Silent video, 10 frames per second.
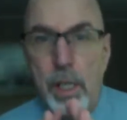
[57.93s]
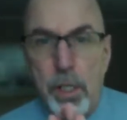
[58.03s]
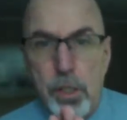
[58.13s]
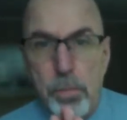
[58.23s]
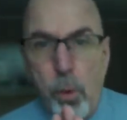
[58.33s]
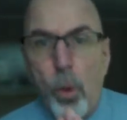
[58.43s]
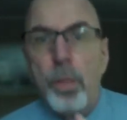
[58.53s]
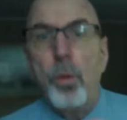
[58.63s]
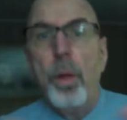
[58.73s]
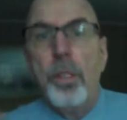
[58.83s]
It's important
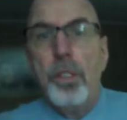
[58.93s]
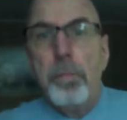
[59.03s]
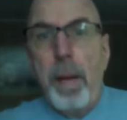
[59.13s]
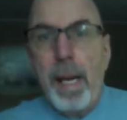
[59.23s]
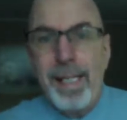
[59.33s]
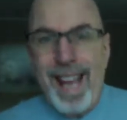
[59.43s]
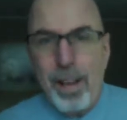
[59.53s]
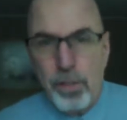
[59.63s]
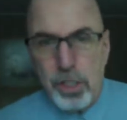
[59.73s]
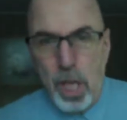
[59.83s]
to expand
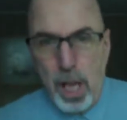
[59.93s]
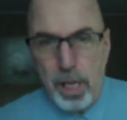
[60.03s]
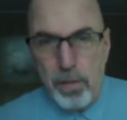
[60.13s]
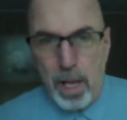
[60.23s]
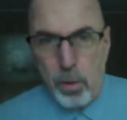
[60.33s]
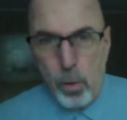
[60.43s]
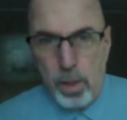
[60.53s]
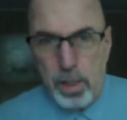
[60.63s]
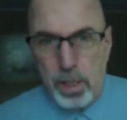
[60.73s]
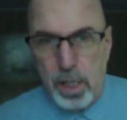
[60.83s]
outside of that
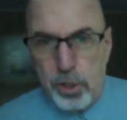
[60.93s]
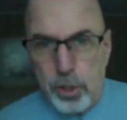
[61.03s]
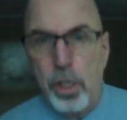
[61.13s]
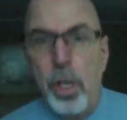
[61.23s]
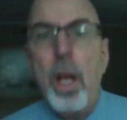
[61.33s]
organization